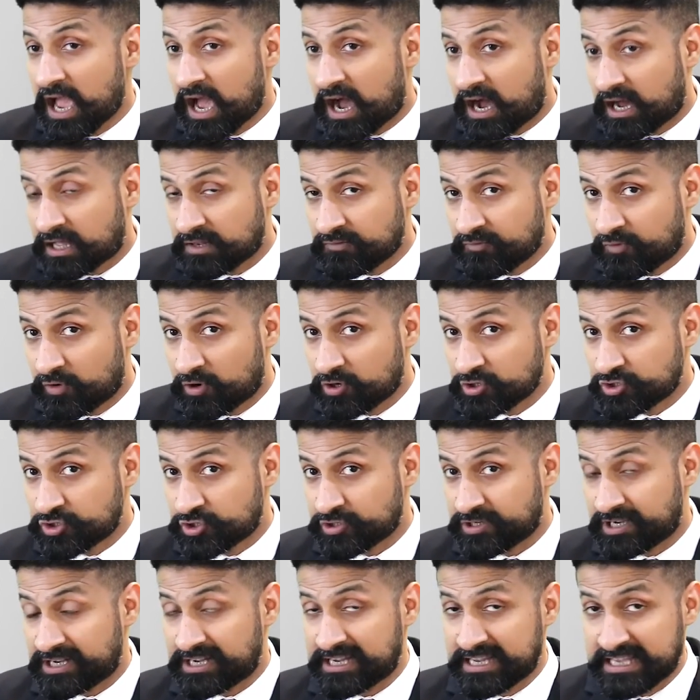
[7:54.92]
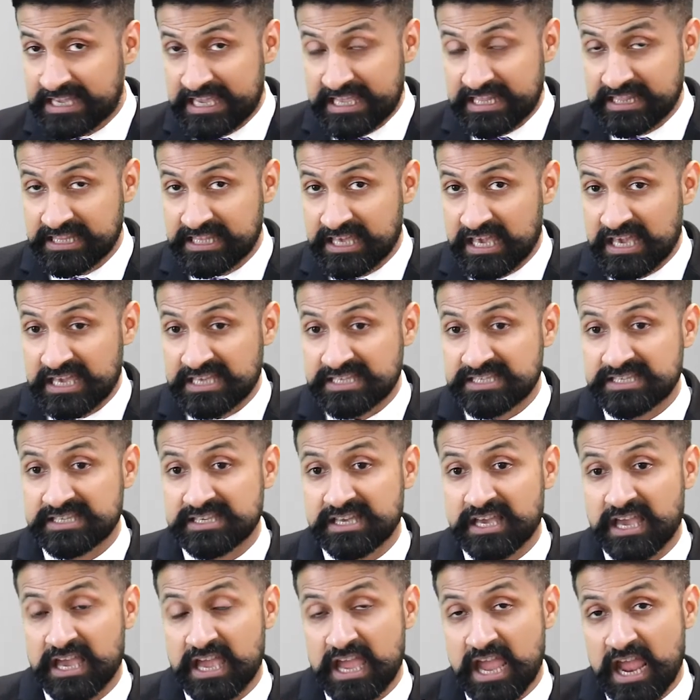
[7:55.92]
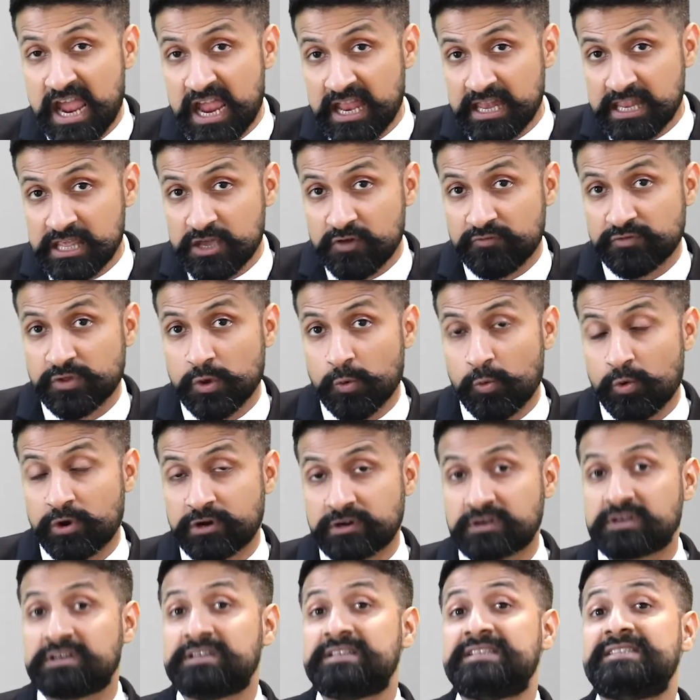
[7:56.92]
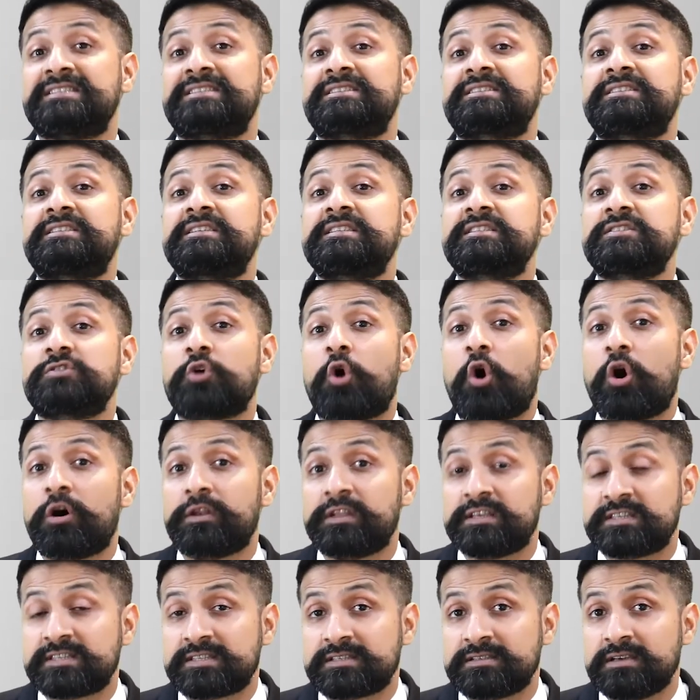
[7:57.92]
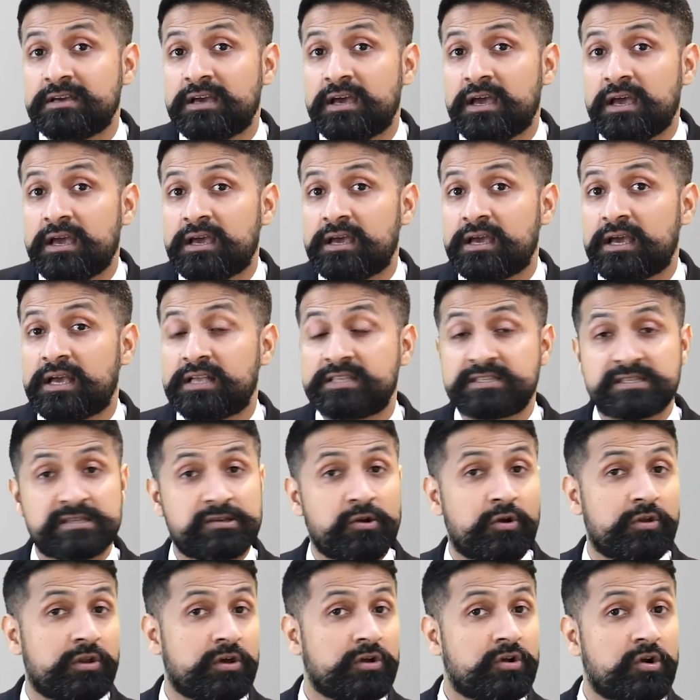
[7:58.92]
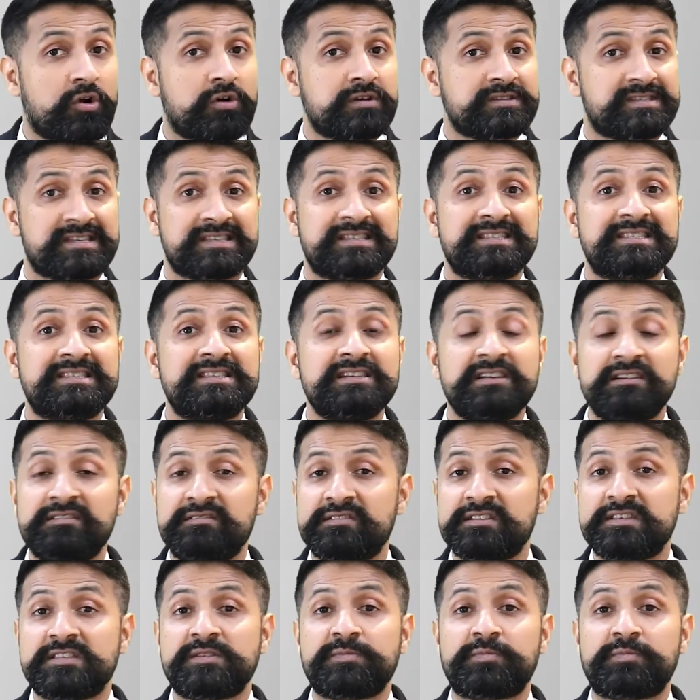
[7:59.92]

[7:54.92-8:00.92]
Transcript: Unfortunately, in case any of the workers is dishonest, it's gonna cause a serious